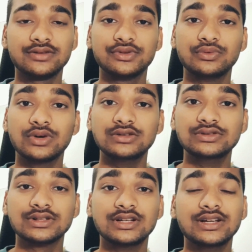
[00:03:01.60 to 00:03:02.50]
of the
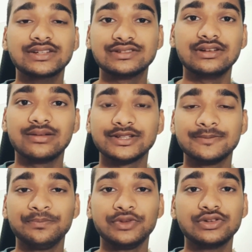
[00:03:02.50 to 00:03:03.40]
world shares.
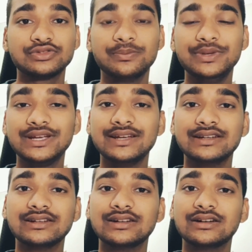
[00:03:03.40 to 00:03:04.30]
So we
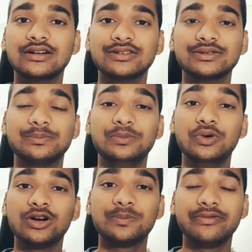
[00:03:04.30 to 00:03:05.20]
can uh,
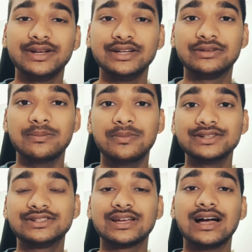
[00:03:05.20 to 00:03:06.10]
not predict
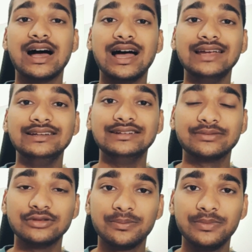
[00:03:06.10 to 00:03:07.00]
much high
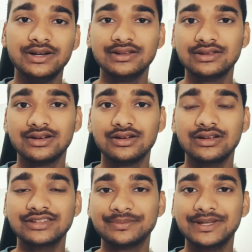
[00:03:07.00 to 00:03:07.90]
development in
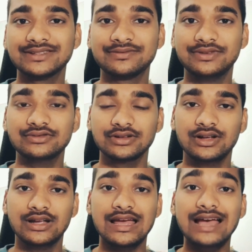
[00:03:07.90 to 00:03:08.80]
the space field
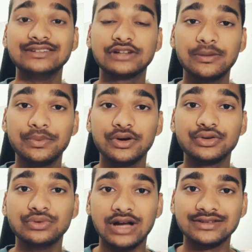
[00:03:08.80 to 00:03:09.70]
as compared
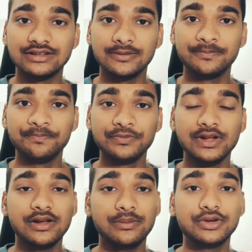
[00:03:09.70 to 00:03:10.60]
to NASA,
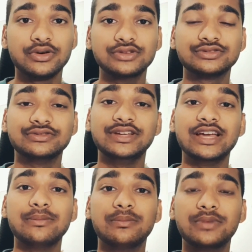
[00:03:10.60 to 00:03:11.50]
because they
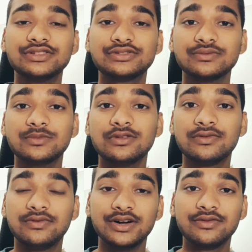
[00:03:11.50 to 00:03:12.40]
have much more
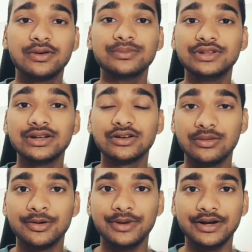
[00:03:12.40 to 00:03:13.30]
fund from their
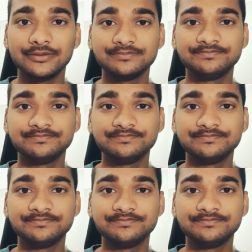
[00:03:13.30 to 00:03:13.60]
government.